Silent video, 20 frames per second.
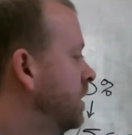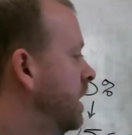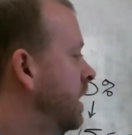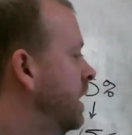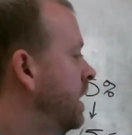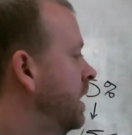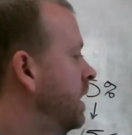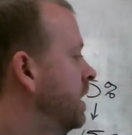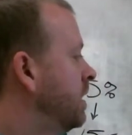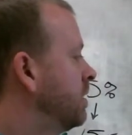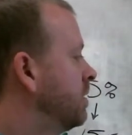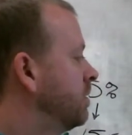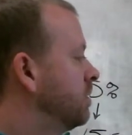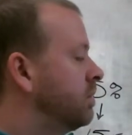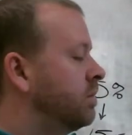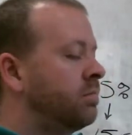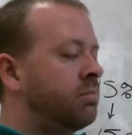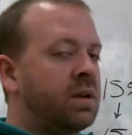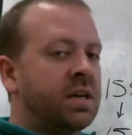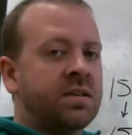a
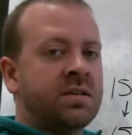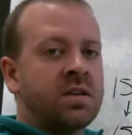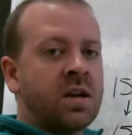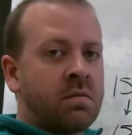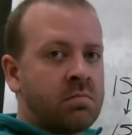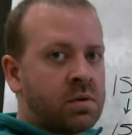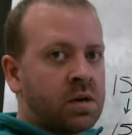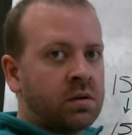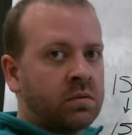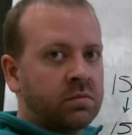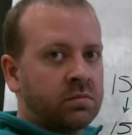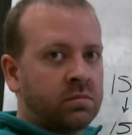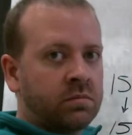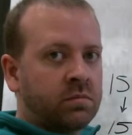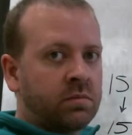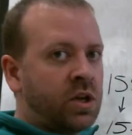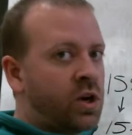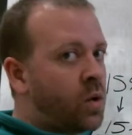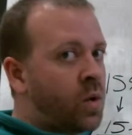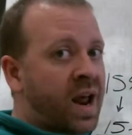mixed number.
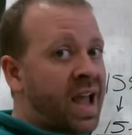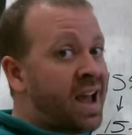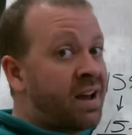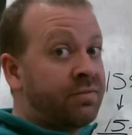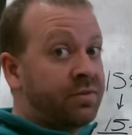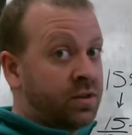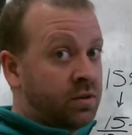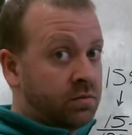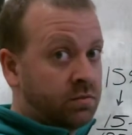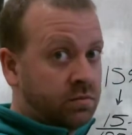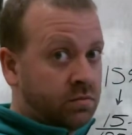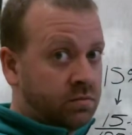You don't have to.